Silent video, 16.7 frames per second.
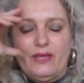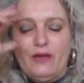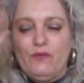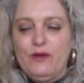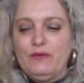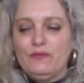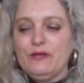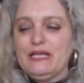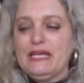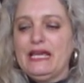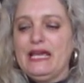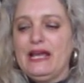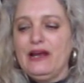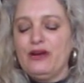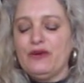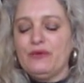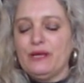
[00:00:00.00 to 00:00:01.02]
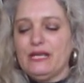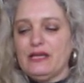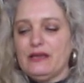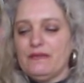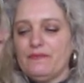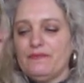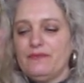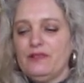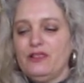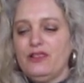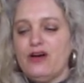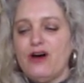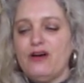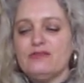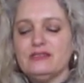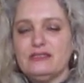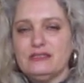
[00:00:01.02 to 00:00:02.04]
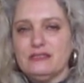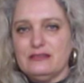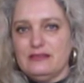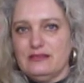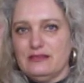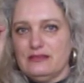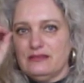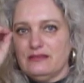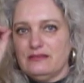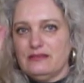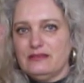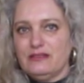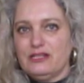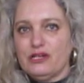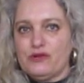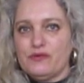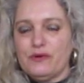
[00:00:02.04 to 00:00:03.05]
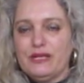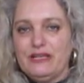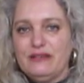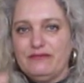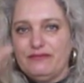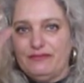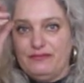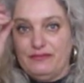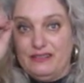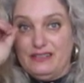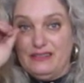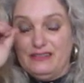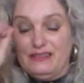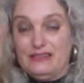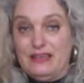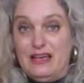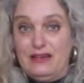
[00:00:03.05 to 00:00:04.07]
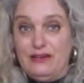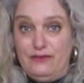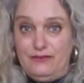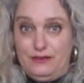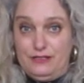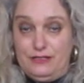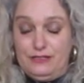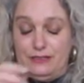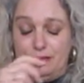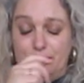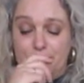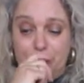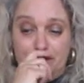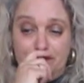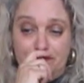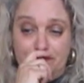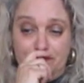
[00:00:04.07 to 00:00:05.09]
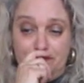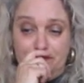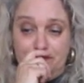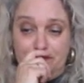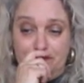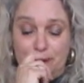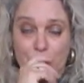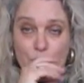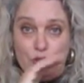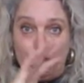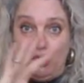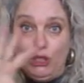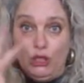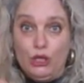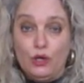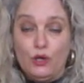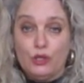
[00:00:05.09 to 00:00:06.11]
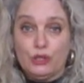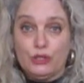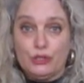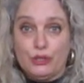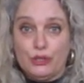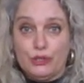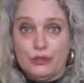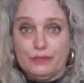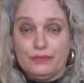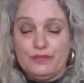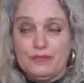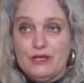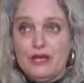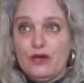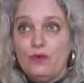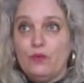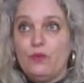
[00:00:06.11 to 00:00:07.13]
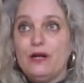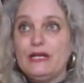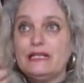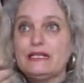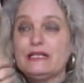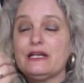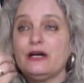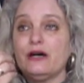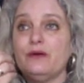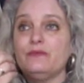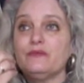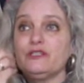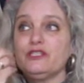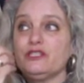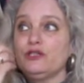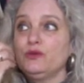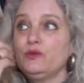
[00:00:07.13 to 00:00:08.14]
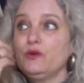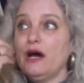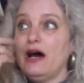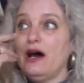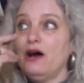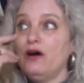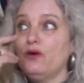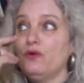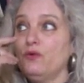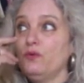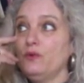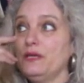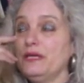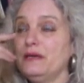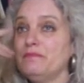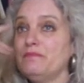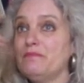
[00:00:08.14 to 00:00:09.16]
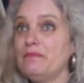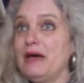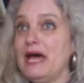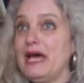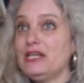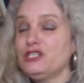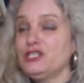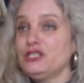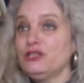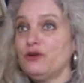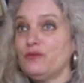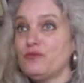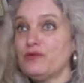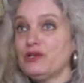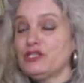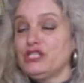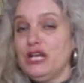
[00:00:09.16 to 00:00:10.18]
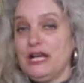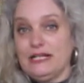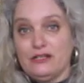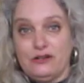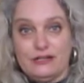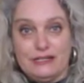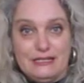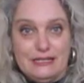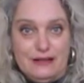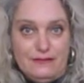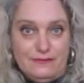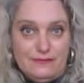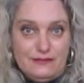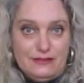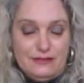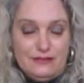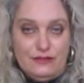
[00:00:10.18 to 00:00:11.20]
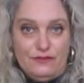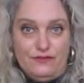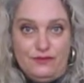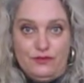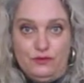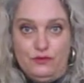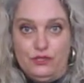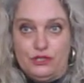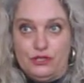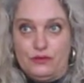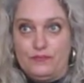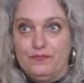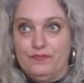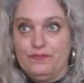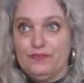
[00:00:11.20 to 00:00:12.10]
when we carry losses and grief inside of us on the long term, when it comes to how we imagine or project ourselves in the future,